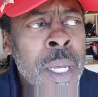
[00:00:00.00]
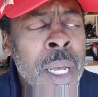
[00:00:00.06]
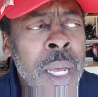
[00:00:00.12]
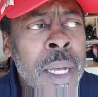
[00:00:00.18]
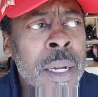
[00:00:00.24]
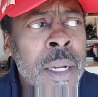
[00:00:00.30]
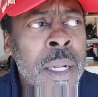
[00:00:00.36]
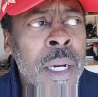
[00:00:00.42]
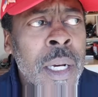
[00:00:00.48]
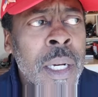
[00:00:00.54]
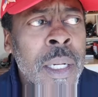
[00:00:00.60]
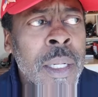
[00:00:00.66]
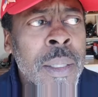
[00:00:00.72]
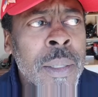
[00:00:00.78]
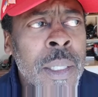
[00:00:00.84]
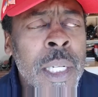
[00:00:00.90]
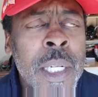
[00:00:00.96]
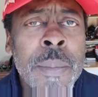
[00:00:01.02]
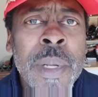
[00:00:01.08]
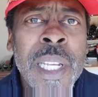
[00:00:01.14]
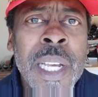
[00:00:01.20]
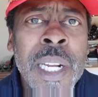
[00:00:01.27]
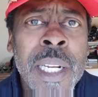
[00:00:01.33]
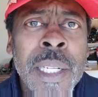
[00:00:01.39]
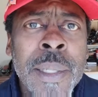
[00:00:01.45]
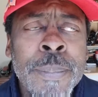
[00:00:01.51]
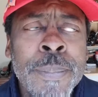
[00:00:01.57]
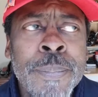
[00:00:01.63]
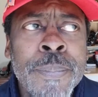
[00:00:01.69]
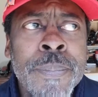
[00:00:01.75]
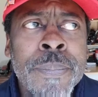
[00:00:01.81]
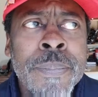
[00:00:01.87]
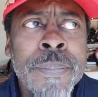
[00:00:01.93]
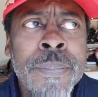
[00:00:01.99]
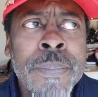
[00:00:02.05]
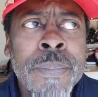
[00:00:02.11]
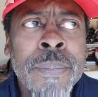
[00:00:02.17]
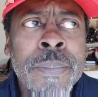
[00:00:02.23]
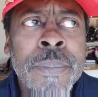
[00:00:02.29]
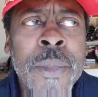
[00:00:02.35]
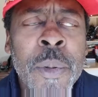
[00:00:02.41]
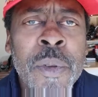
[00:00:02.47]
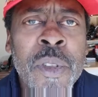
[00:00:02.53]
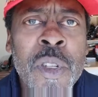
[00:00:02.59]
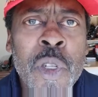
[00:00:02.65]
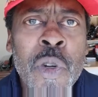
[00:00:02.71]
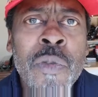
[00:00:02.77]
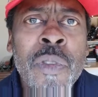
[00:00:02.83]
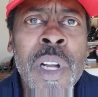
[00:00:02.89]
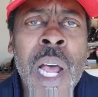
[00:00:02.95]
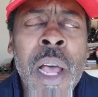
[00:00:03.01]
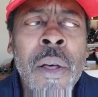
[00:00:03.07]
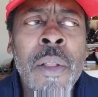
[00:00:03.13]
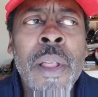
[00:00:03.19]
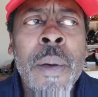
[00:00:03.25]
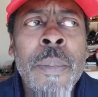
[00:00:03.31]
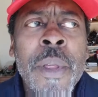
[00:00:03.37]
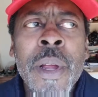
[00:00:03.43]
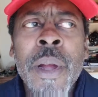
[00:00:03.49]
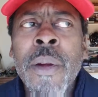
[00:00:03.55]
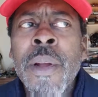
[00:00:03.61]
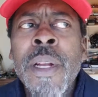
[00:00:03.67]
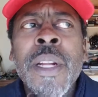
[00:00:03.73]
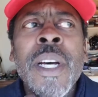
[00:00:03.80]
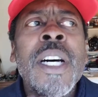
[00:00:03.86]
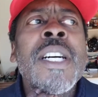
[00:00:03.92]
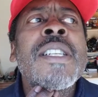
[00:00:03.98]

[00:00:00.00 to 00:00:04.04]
And in the beginning, there was a juvenile up there, and